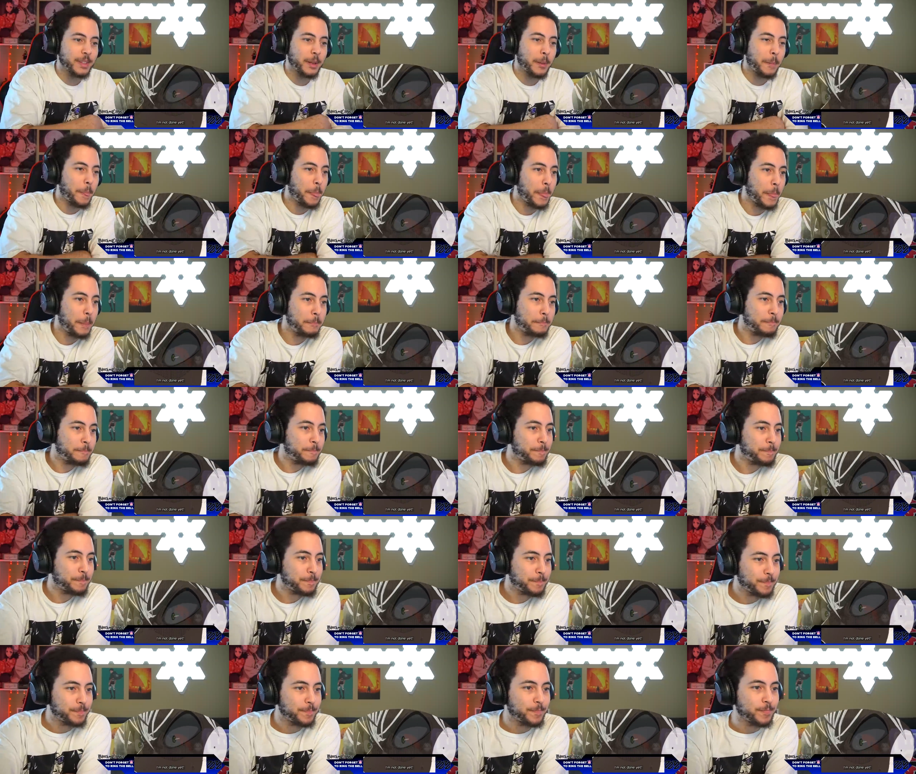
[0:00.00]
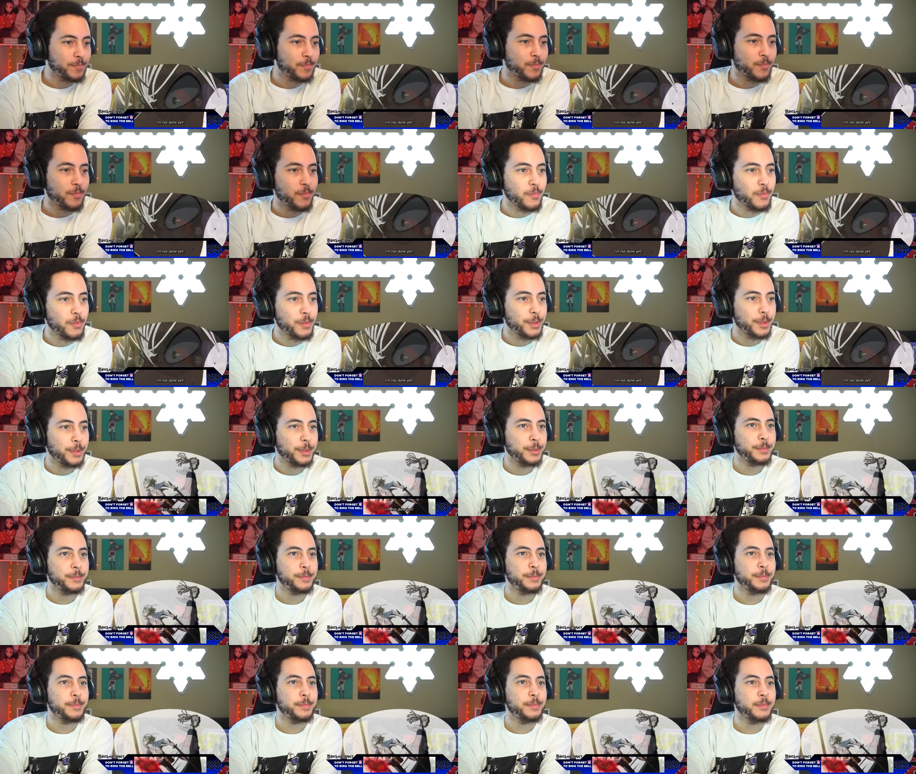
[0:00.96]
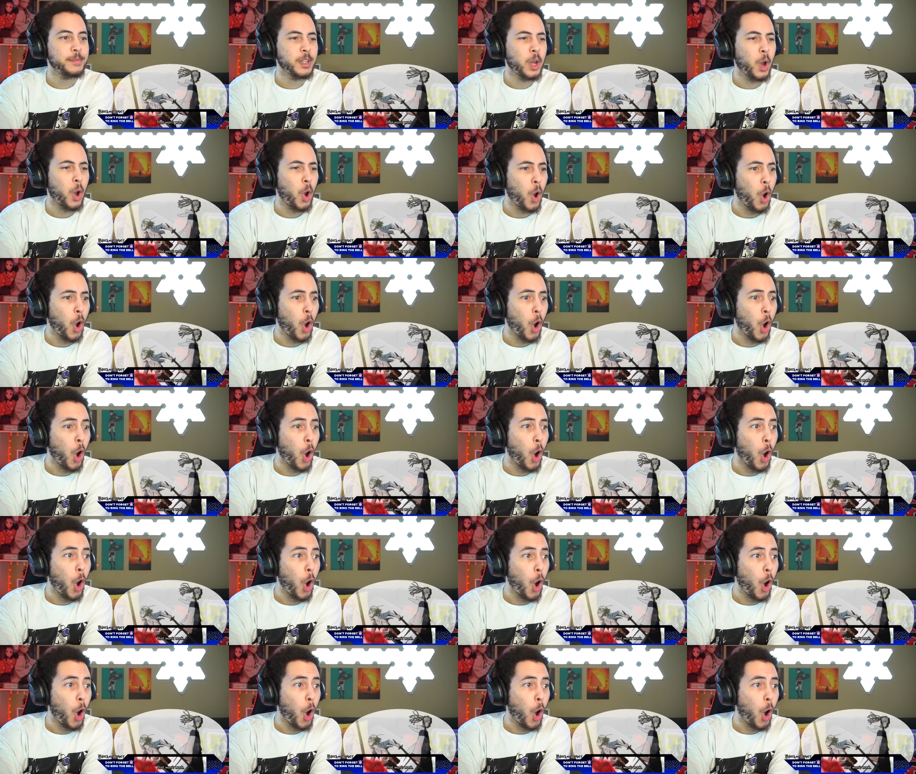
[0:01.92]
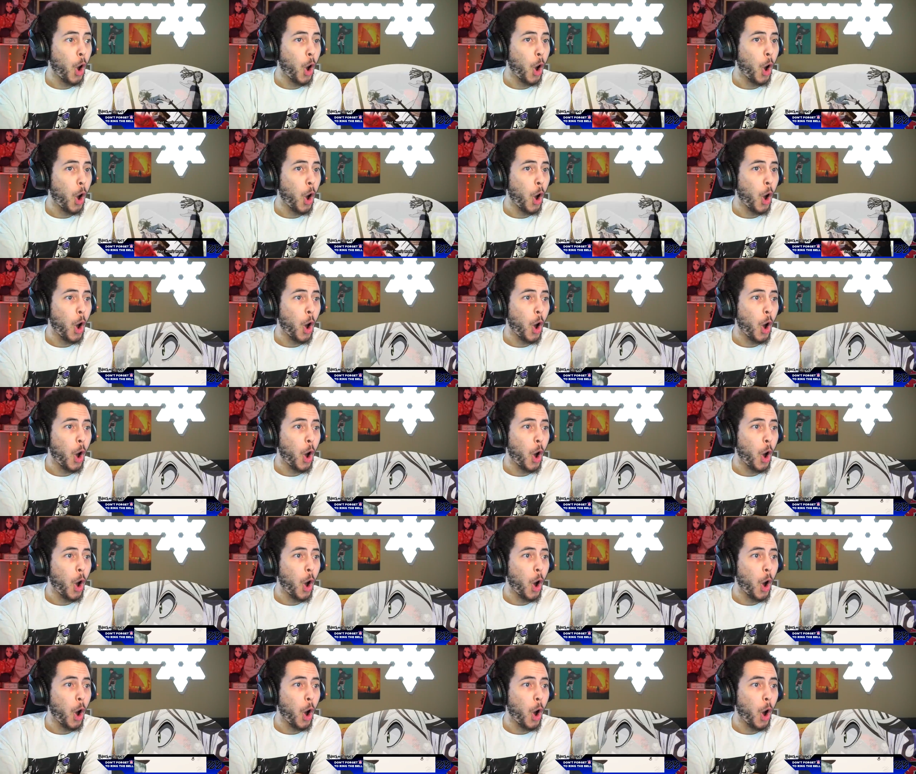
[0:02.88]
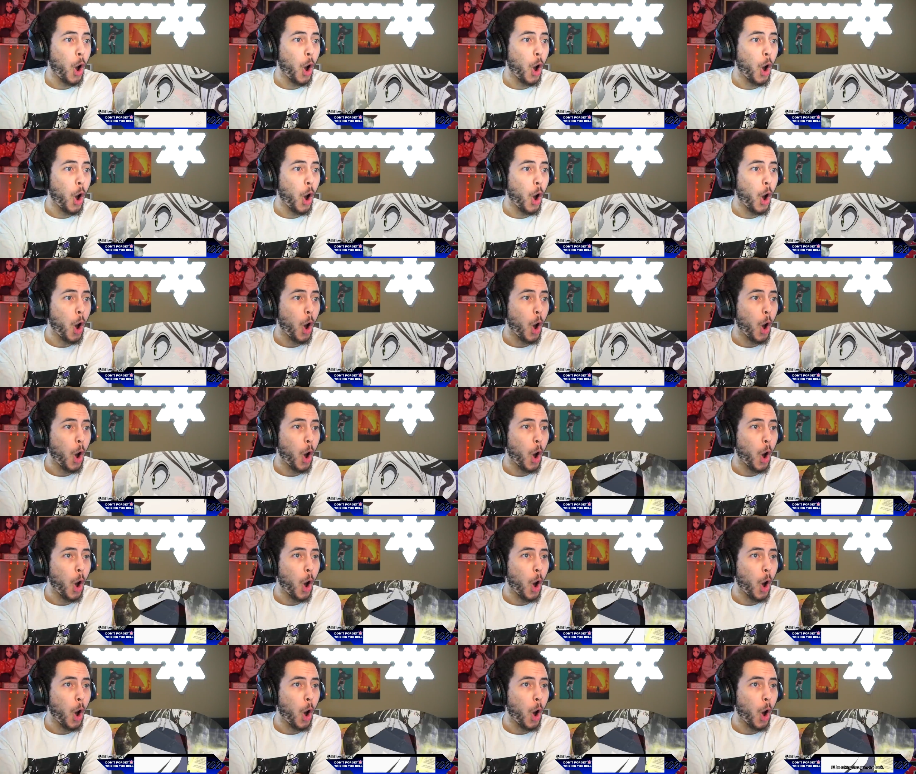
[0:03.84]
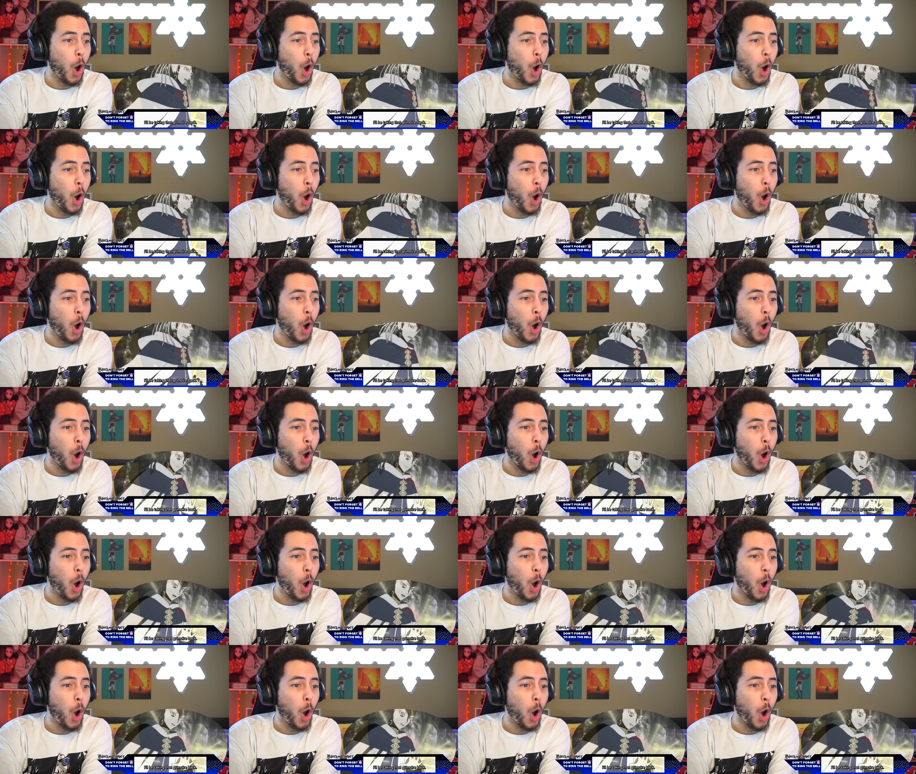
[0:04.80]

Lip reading: No one is speaking in this clip.